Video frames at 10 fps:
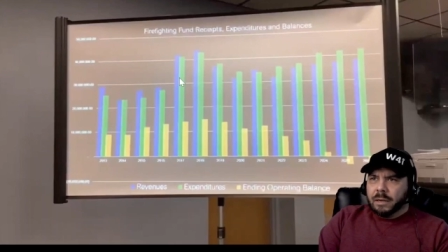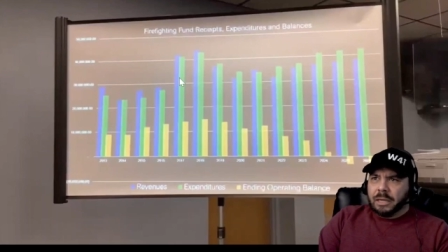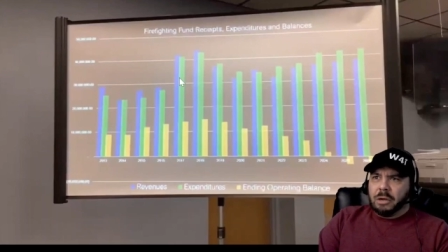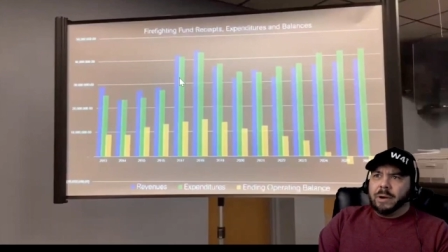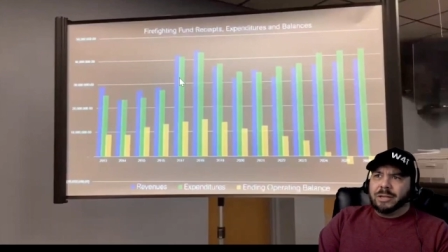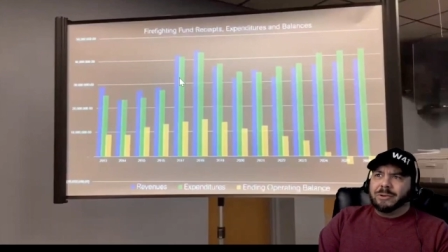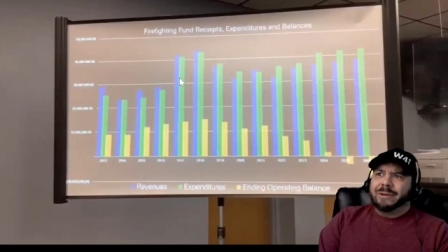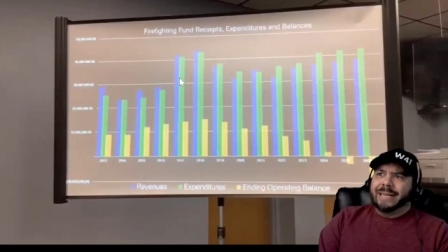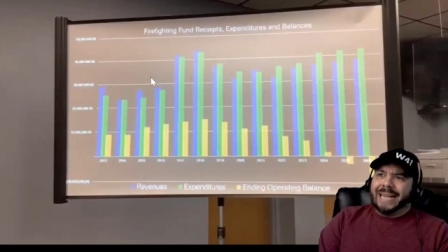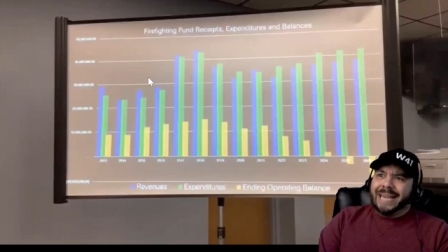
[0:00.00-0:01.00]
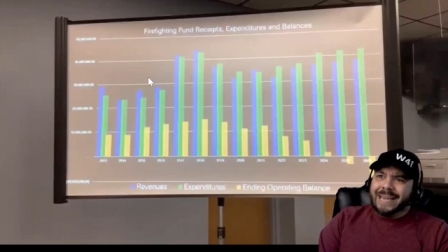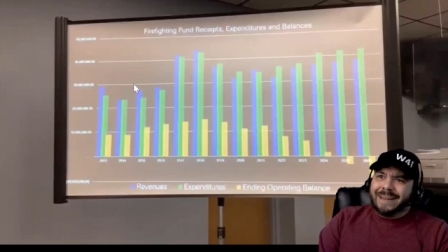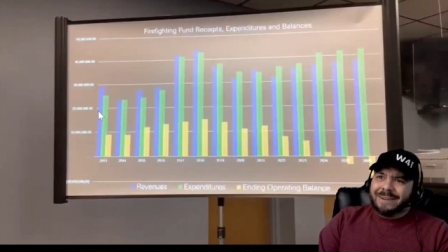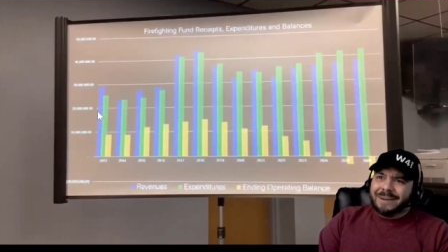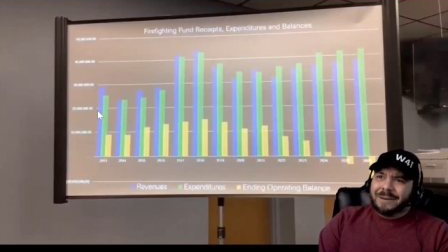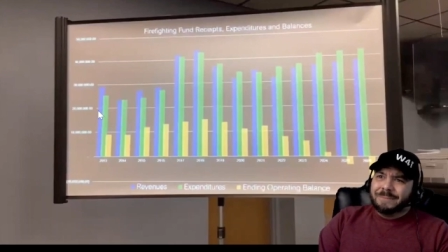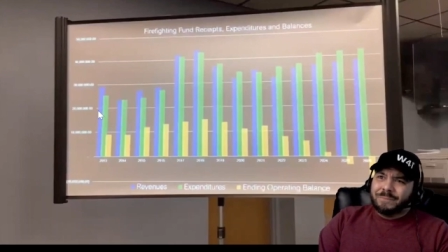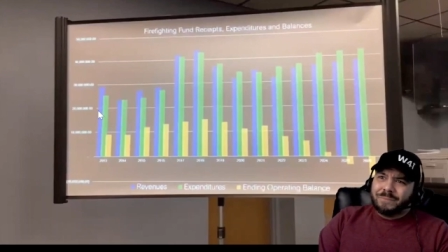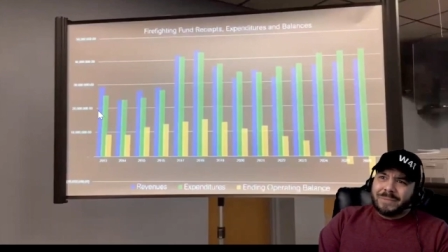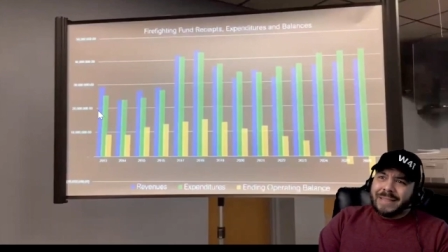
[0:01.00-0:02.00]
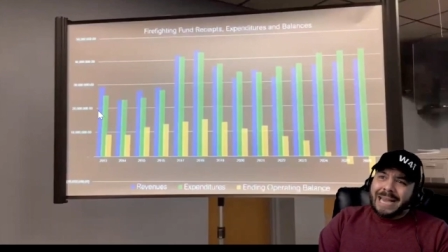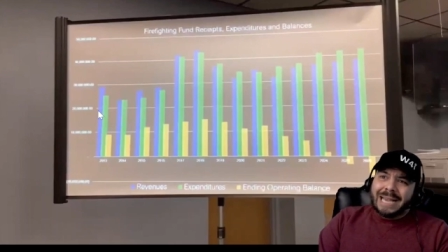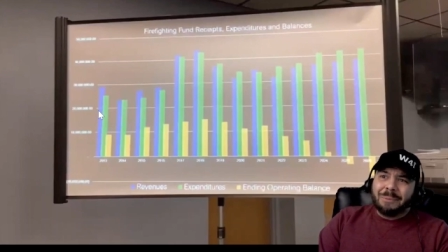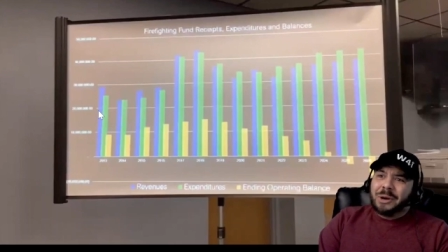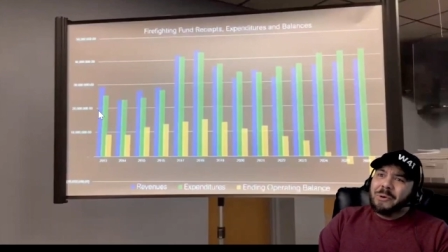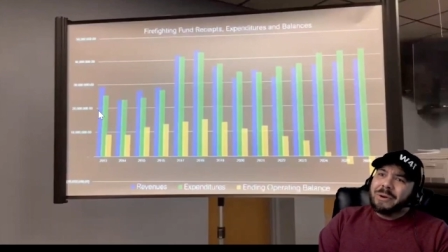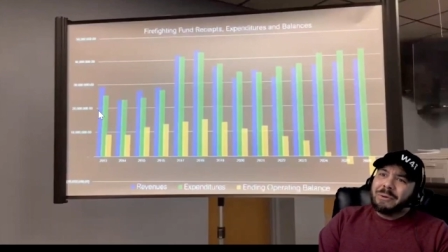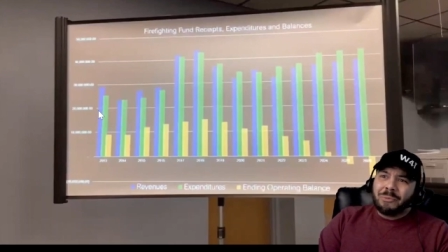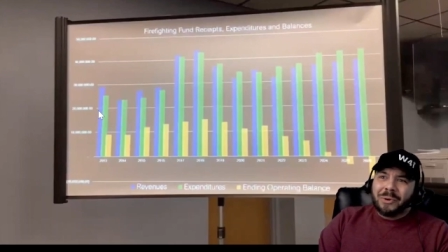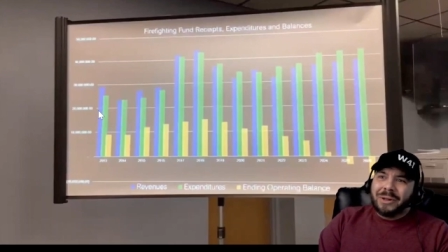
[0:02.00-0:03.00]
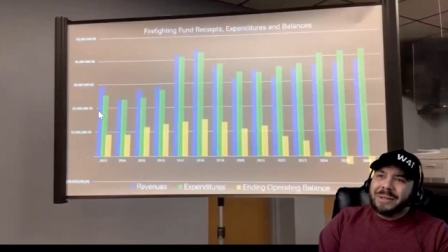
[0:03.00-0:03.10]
So as you can see here, things were going really